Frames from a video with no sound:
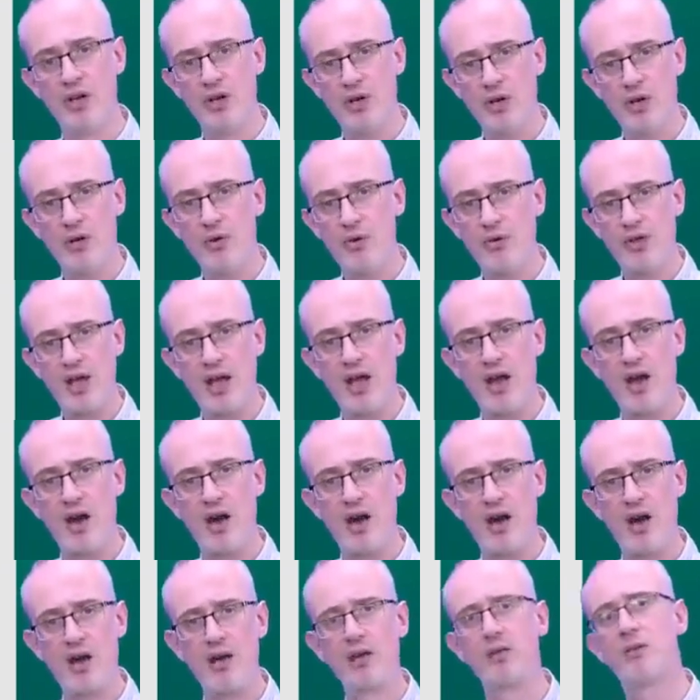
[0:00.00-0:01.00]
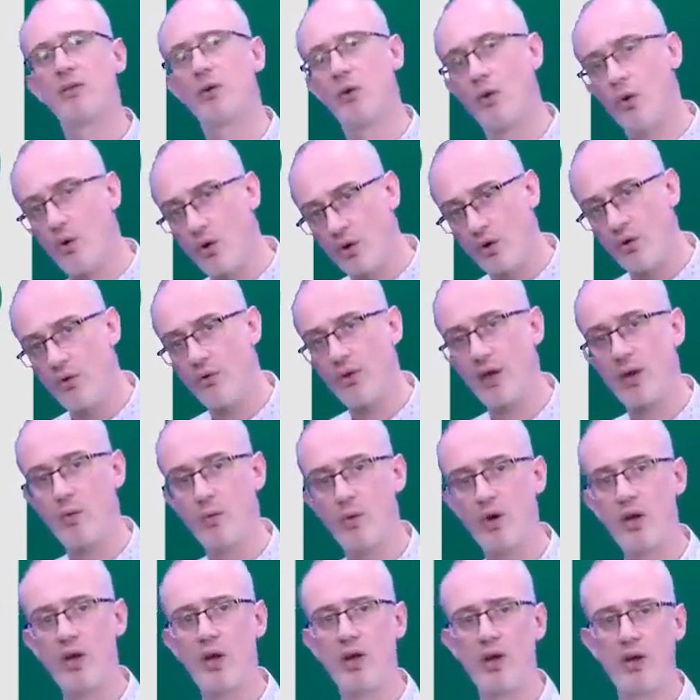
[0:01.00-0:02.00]
Who they are, or who they
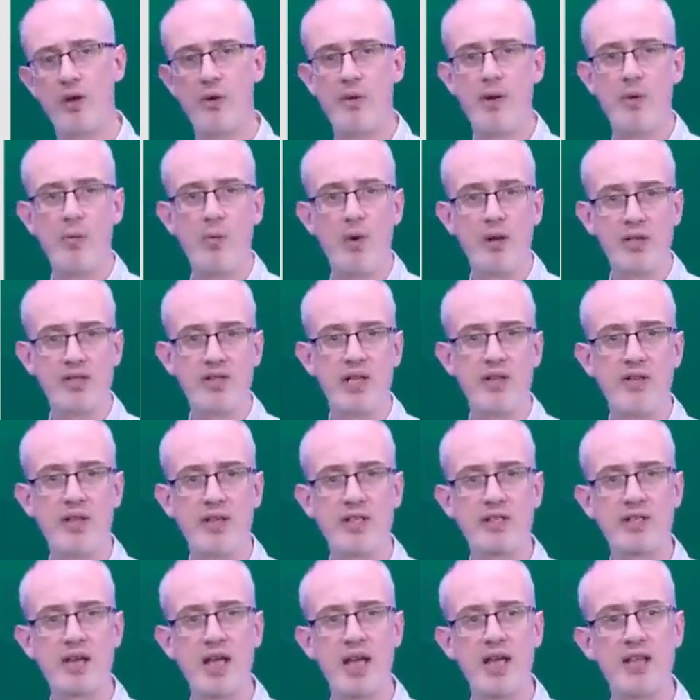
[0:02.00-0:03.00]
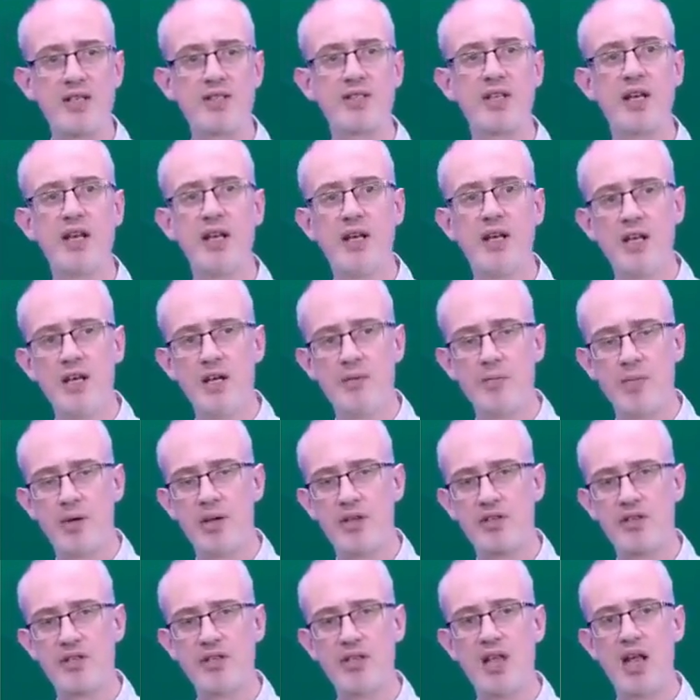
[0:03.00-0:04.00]
were, who it was in this case,
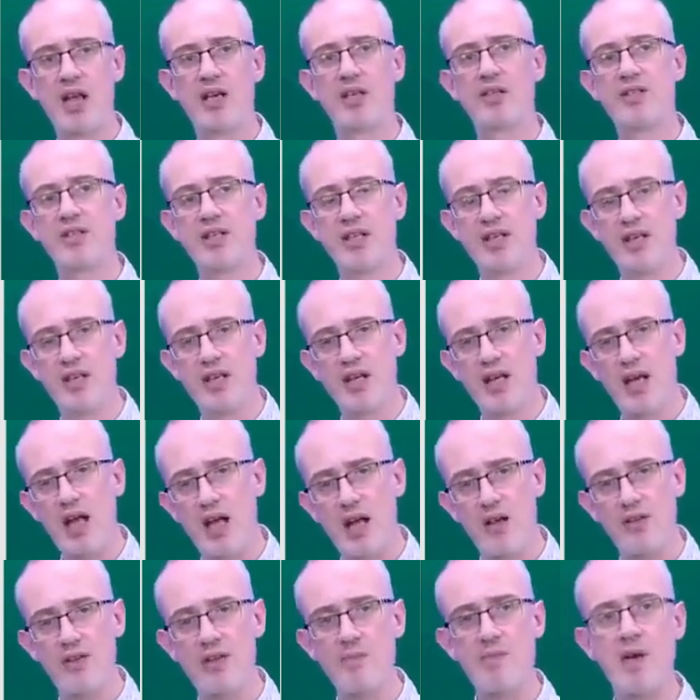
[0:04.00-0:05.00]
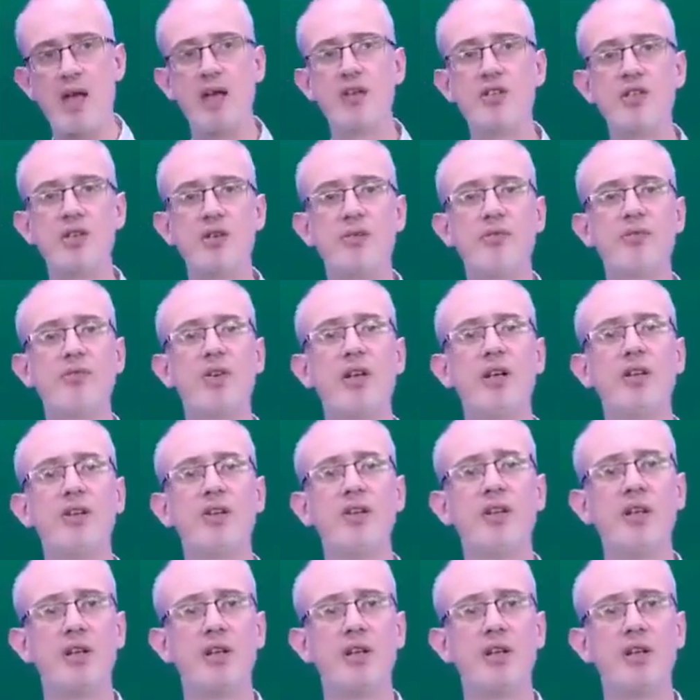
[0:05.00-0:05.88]
personality, how they made you feel.